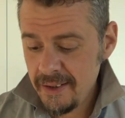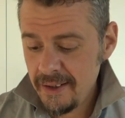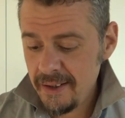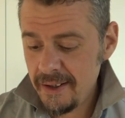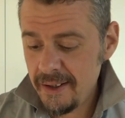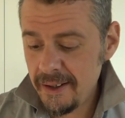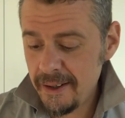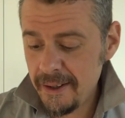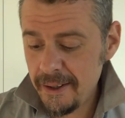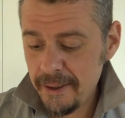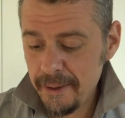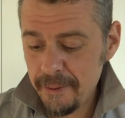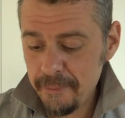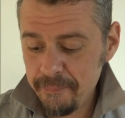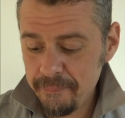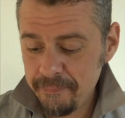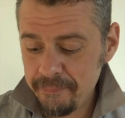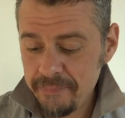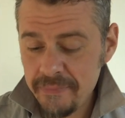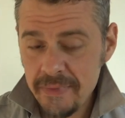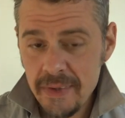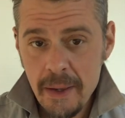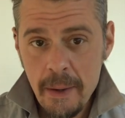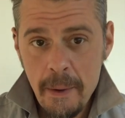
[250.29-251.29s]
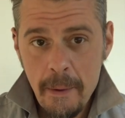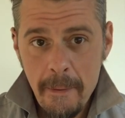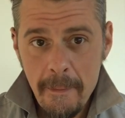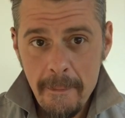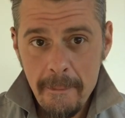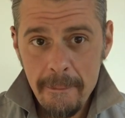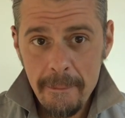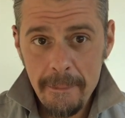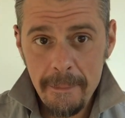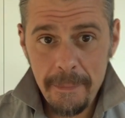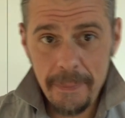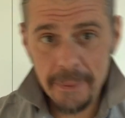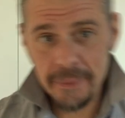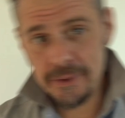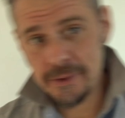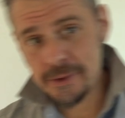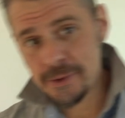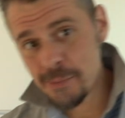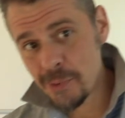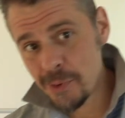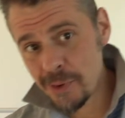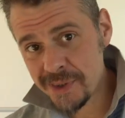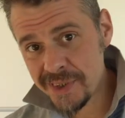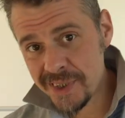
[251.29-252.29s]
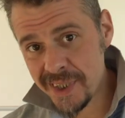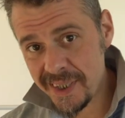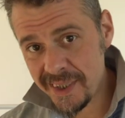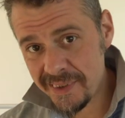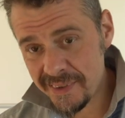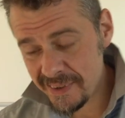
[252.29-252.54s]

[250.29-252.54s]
But there's more exciting